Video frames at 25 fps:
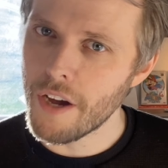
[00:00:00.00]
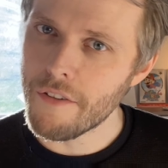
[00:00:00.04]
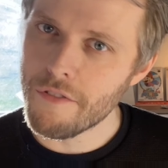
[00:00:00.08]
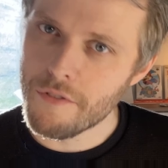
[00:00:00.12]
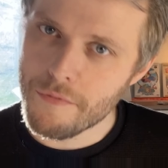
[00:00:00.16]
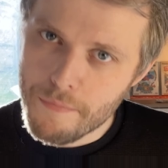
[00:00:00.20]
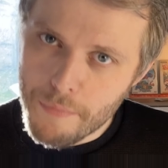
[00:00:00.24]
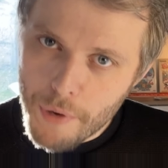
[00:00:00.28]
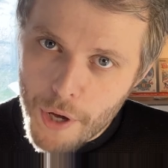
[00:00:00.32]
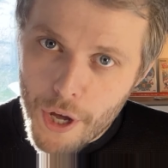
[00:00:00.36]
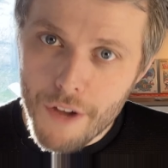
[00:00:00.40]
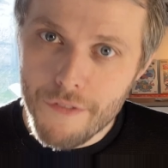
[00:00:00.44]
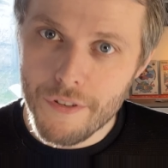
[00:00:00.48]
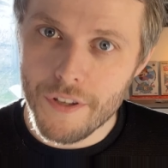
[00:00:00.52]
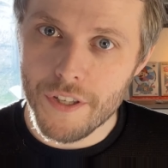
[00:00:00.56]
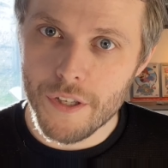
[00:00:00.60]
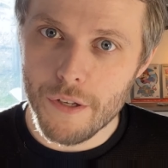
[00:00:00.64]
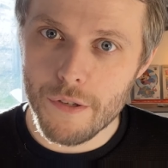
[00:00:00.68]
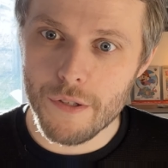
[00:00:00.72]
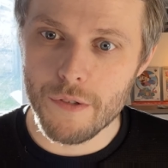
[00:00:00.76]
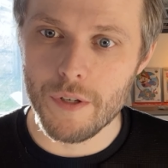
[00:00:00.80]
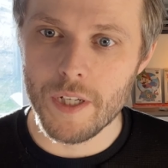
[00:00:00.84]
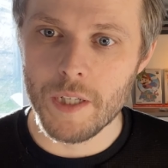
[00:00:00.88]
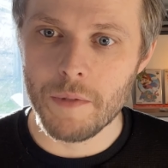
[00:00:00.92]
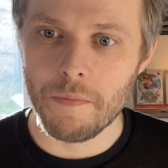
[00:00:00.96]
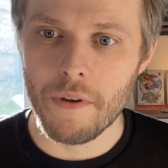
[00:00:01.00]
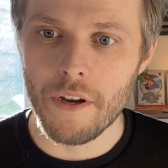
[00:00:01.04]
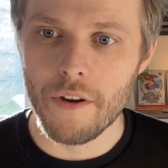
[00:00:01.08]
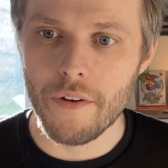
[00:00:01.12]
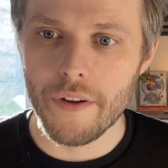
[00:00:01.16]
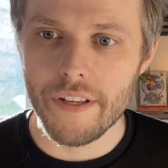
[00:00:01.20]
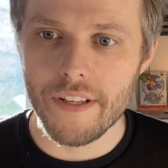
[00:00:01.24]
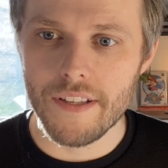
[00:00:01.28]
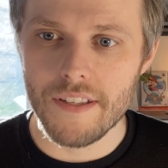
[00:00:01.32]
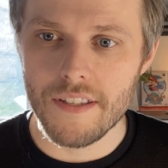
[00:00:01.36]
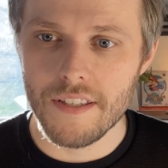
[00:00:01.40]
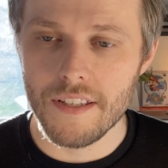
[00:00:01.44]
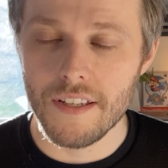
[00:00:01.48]
from perfect user
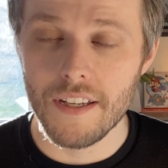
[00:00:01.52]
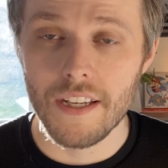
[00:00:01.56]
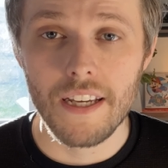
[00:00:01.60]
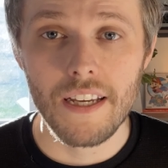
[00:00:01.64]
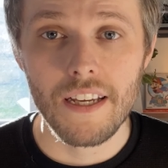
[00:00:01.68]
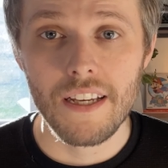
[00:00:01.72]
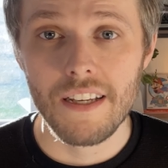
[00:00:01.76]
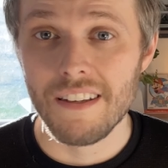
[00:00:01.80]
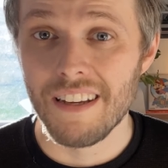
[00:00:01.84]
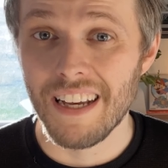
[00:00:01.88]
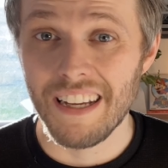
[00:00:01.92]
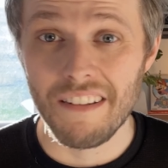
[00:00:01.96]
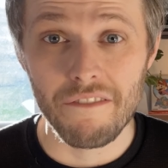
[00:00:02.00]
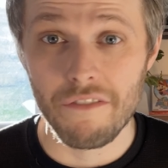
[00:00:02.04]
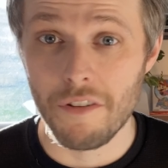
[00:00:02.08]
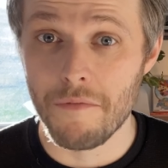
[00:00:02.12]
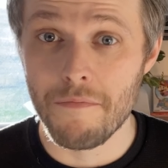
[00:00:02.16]
experience, and for